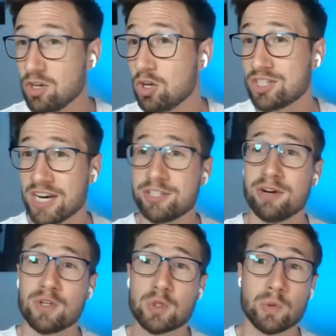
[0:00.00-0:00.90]
you can change
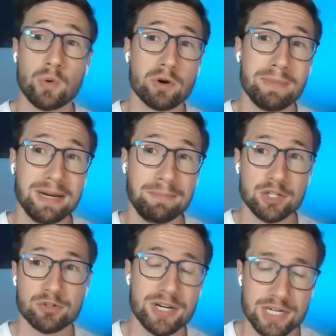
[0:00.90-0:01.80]
over to an automated bidding
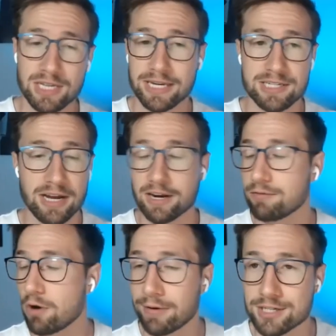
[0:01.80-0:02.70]
strategy like target
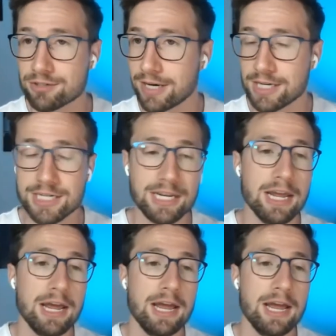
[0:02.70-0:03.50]
ROAS strategy.